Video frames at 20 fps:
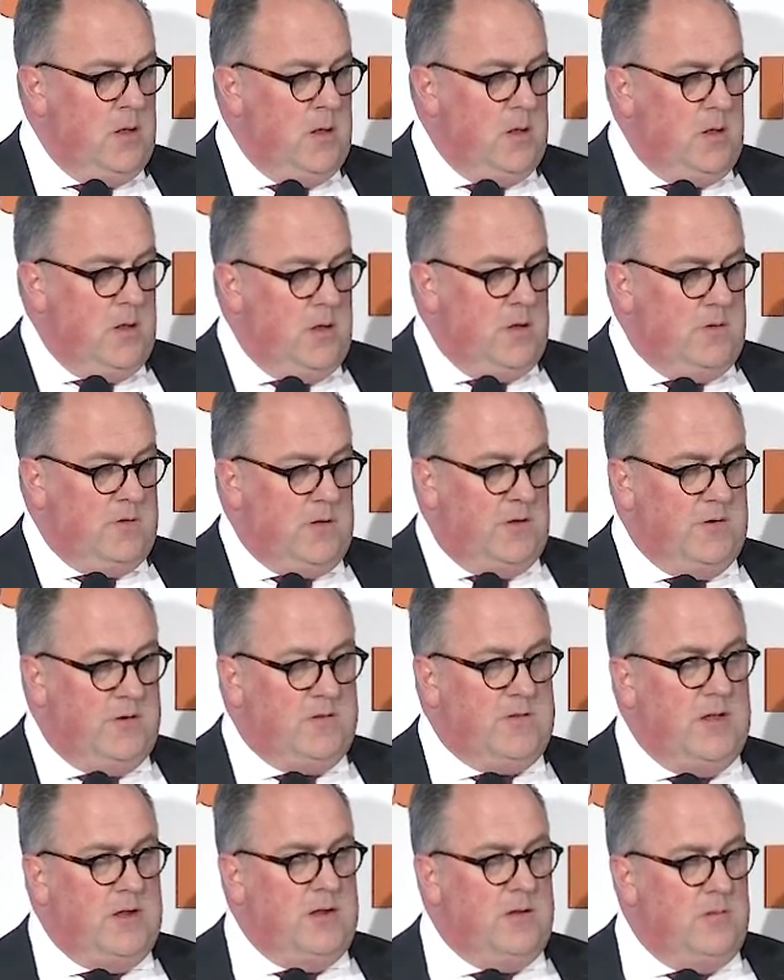So just
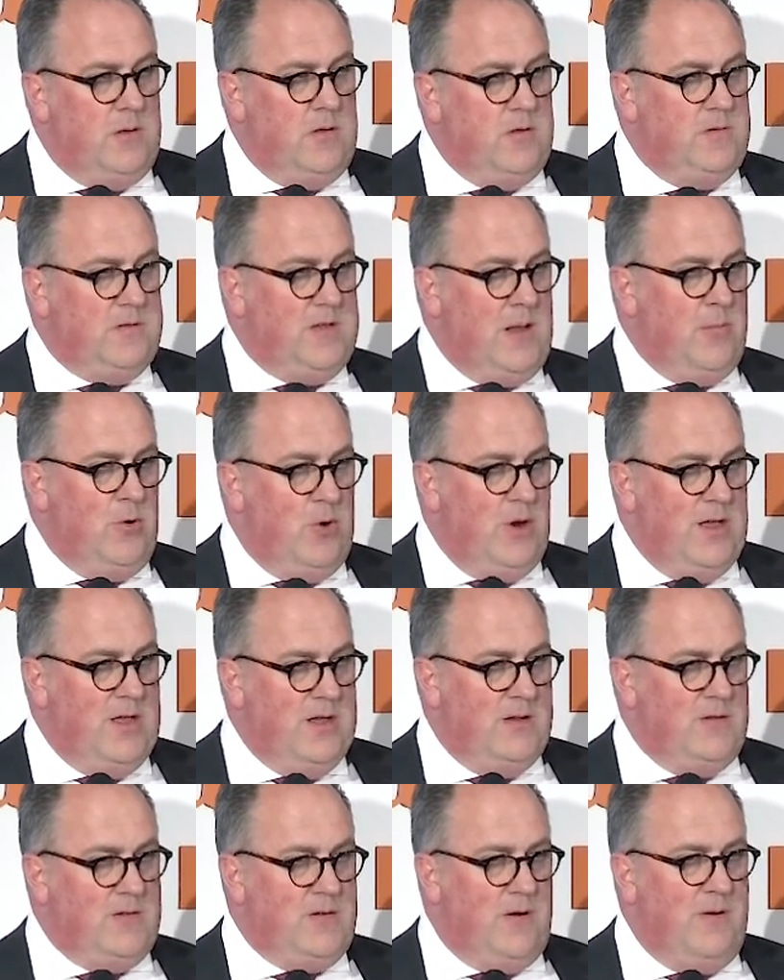in summary,
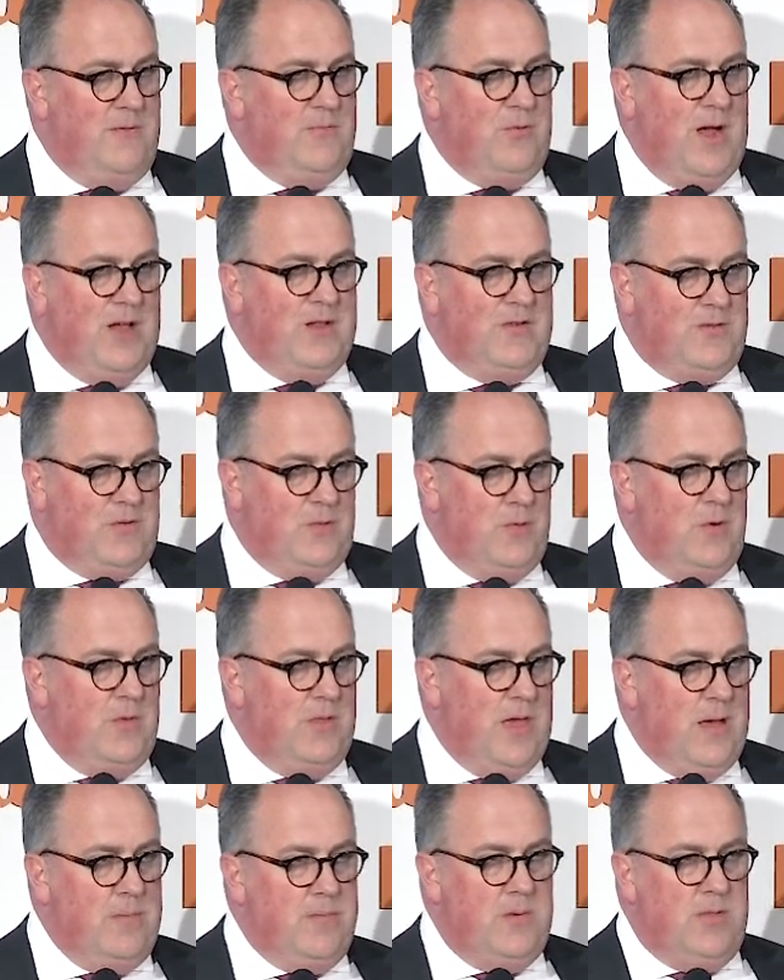and sorry I've raced through
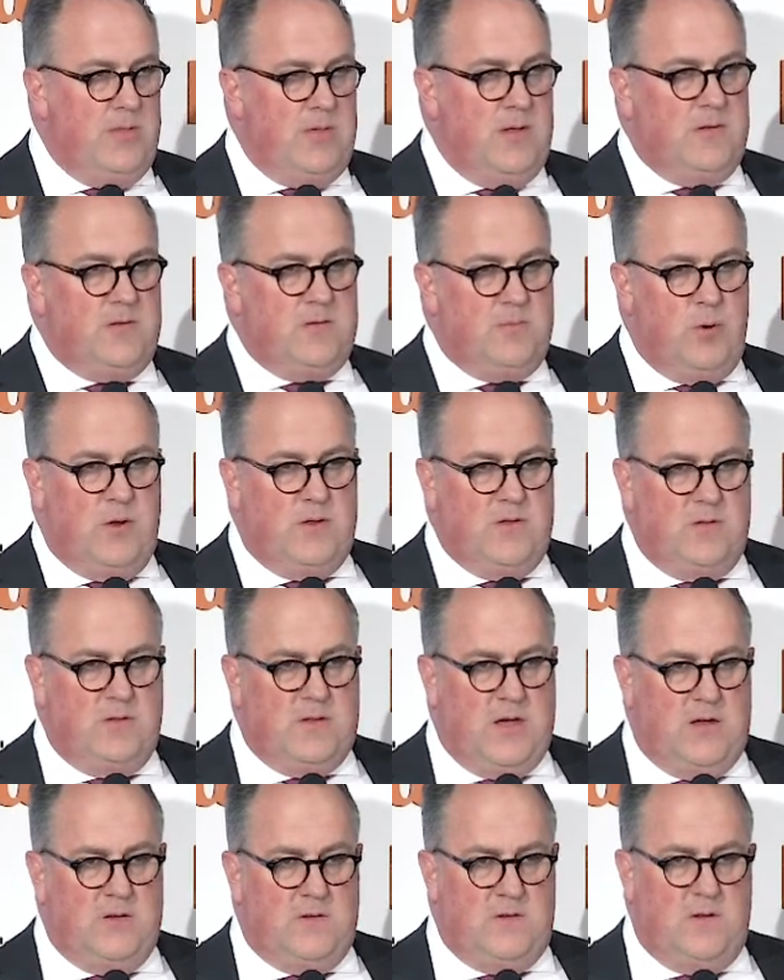that, but this
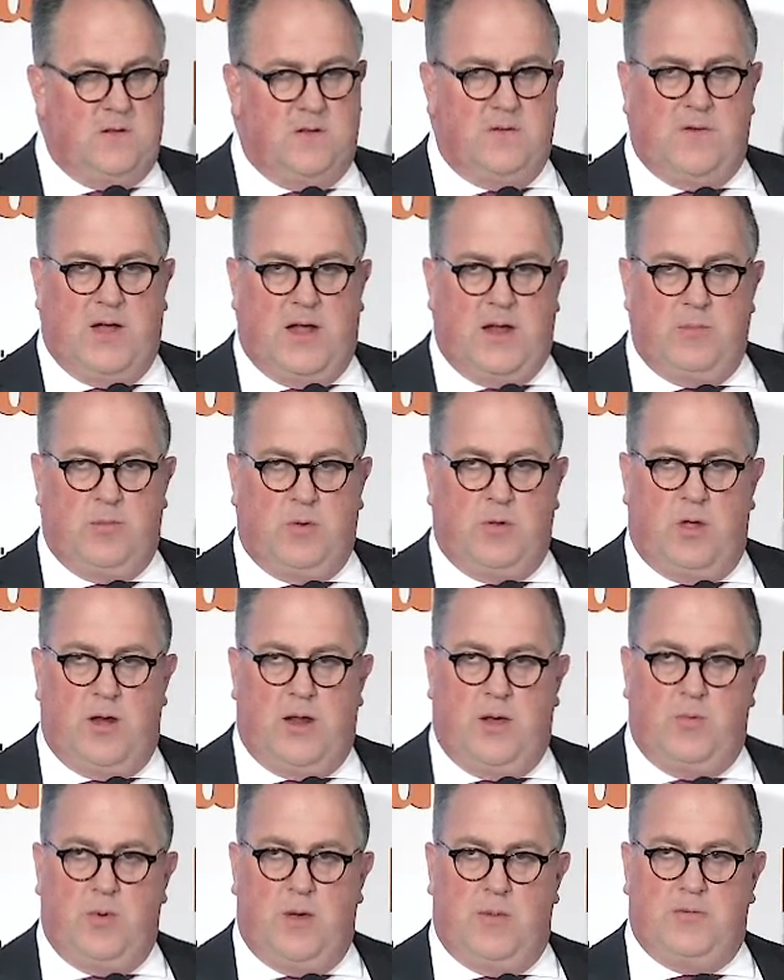presentation is available on our
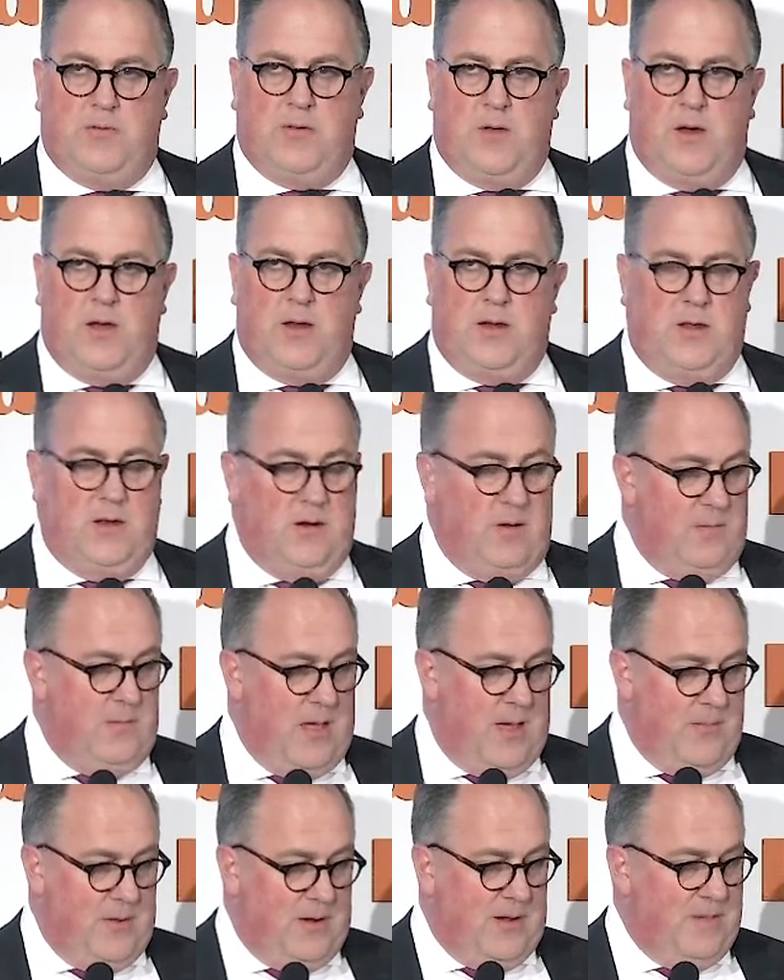website, and I'm
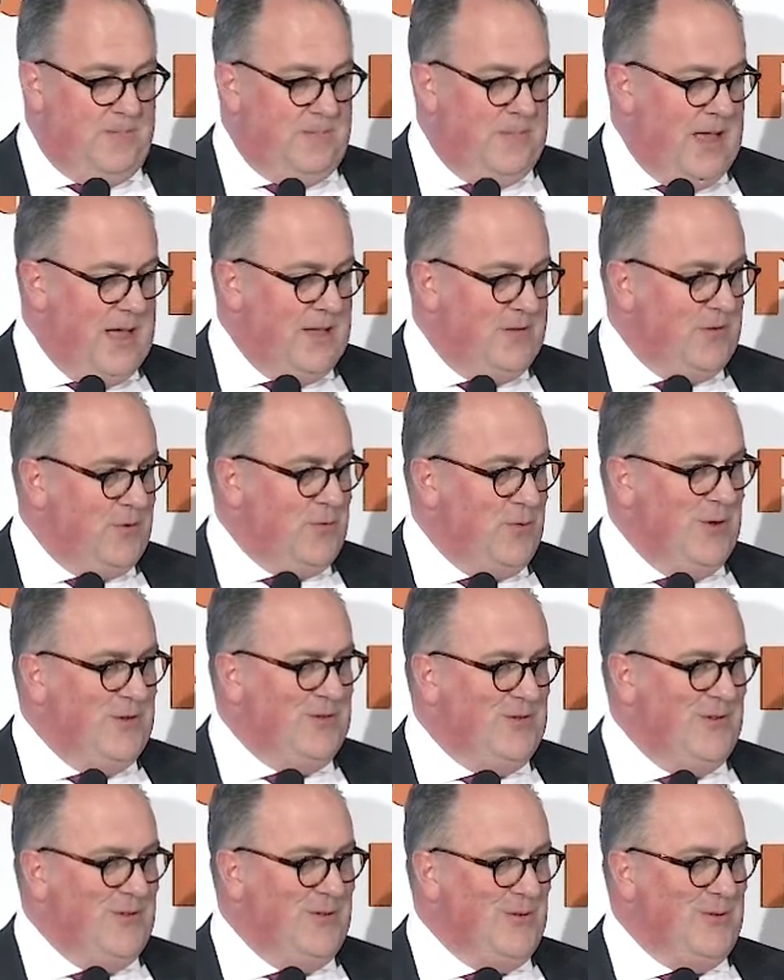happy to answer
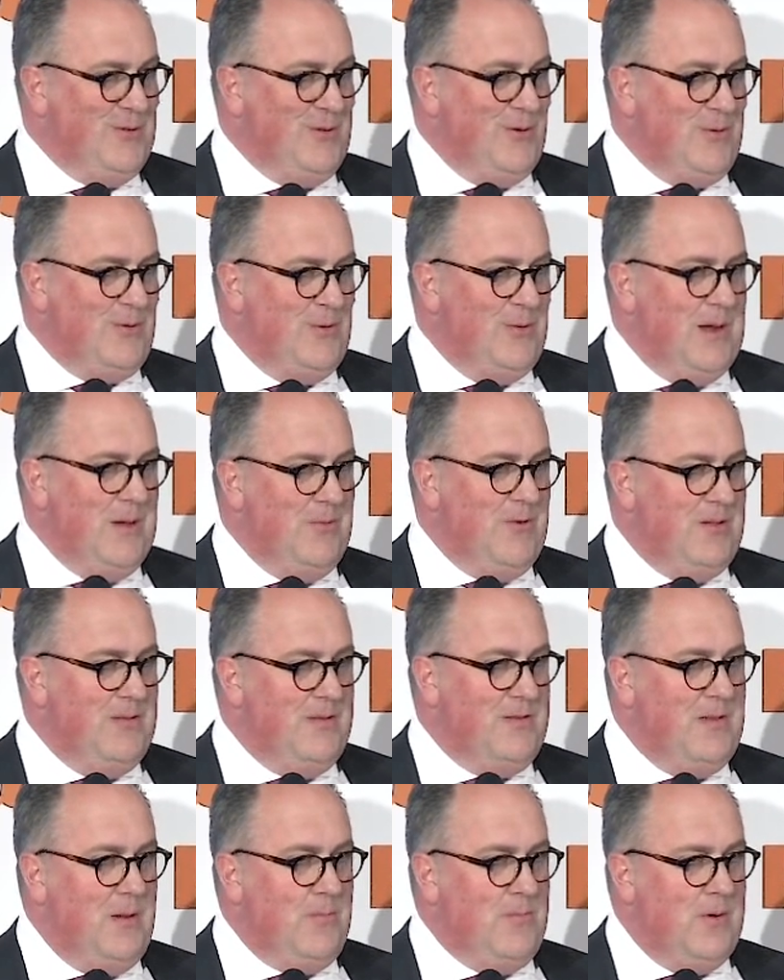questions or talk to anyone
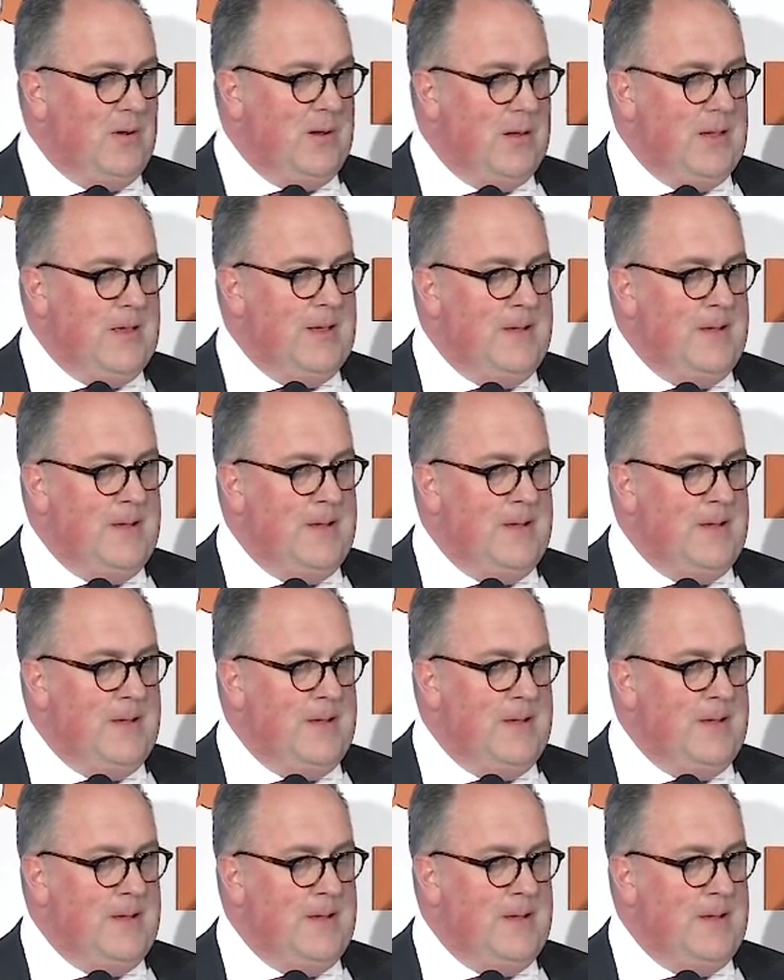separately.